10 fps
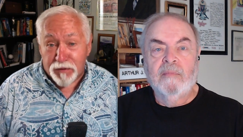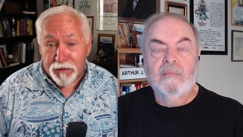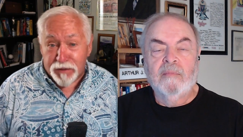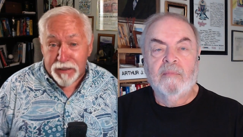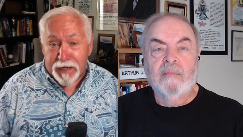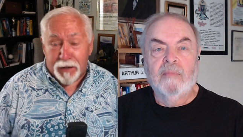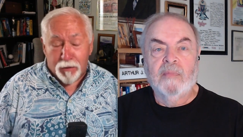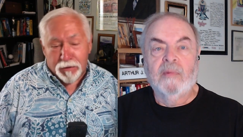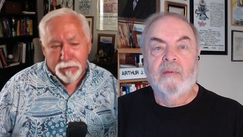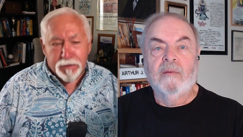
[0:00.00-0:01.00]
Speaker 1: a movie of
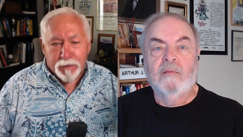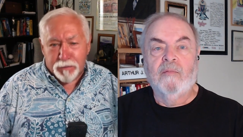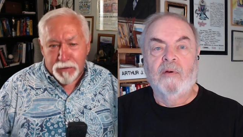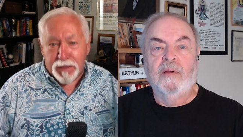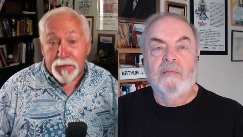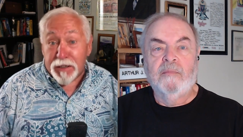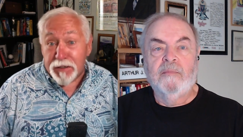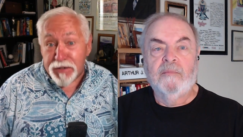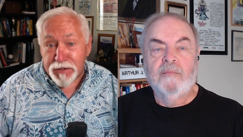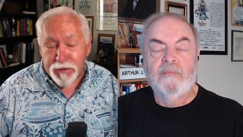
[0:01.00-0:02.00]
it now, or right. a
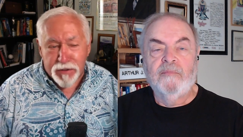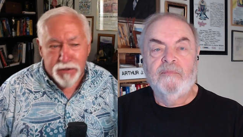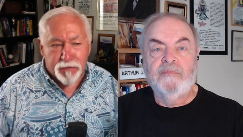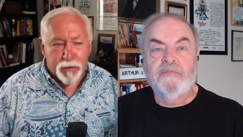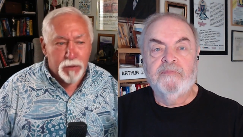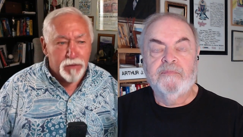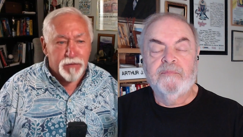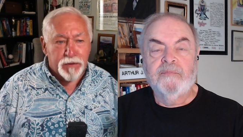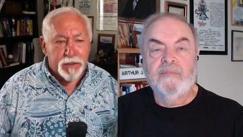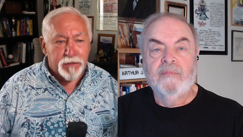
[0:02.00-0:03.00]
limited series, if
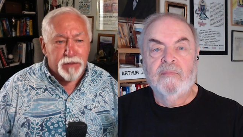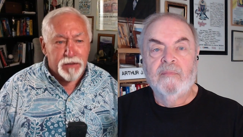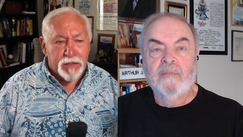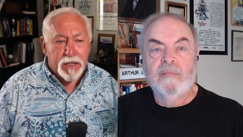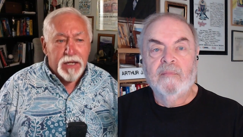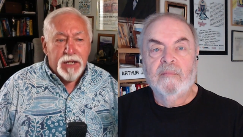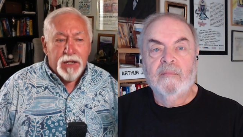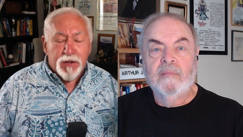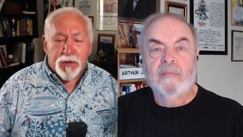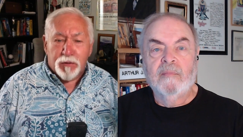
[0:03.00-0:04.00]
you will, for Netflix.
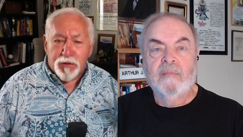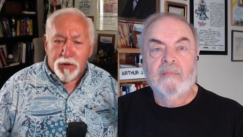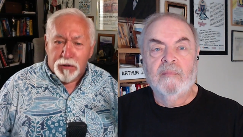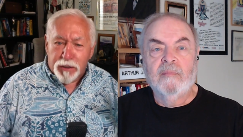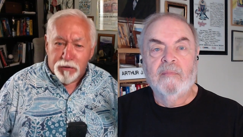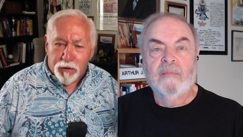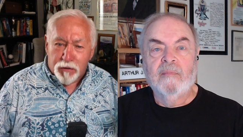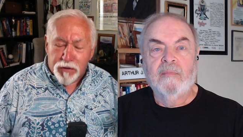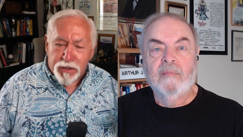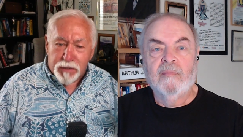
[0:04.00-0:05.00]
So
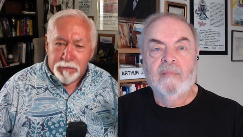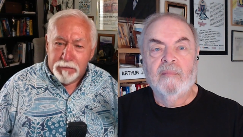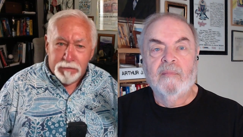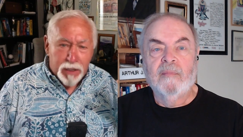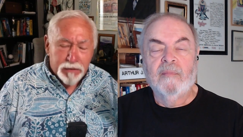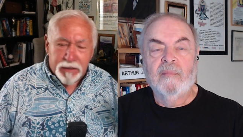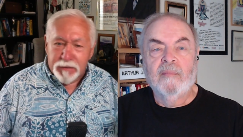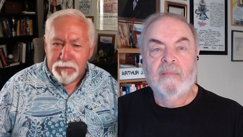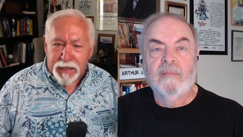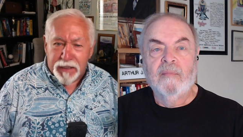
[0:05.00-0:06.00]
Charlie Croker is a
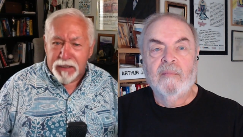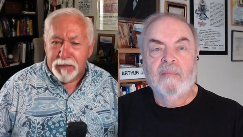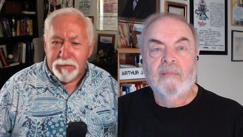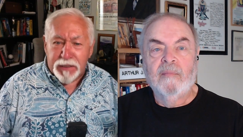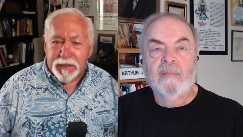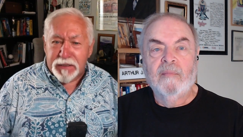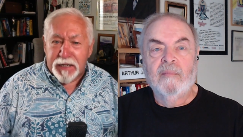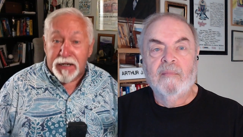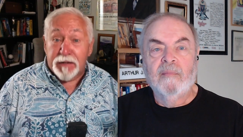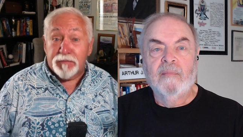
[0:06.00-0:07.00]
multi-mega
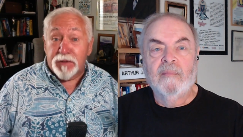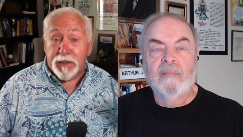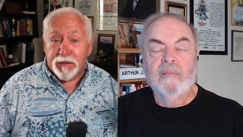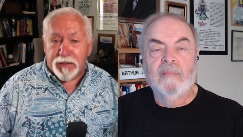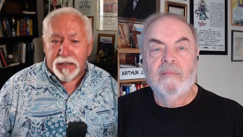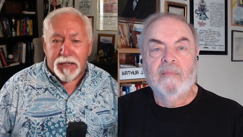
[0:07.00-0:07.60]
billionaire real